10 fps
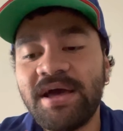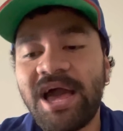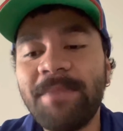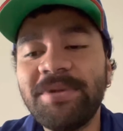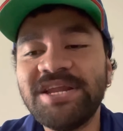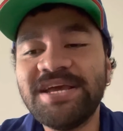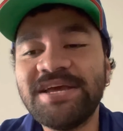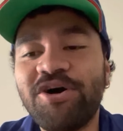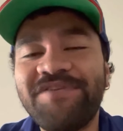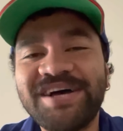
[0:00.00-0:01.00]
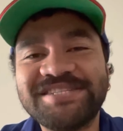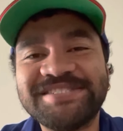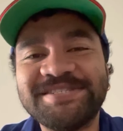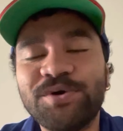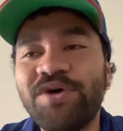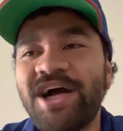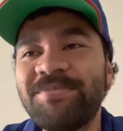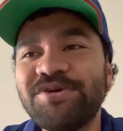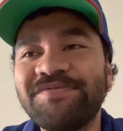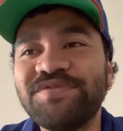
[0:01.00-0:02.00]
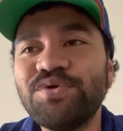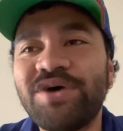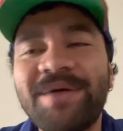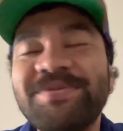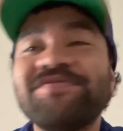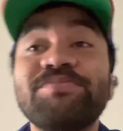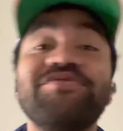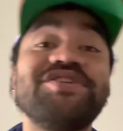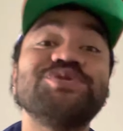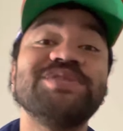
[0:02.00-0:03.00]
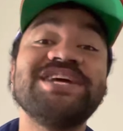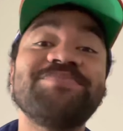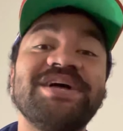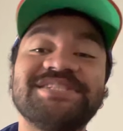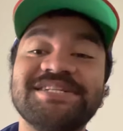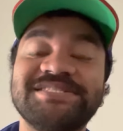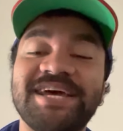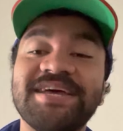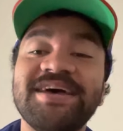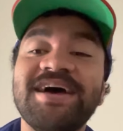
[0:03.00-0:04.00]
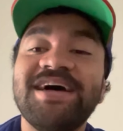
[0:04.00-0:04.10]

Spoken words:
How many of us, or how many of you, or how many of the professional league players can say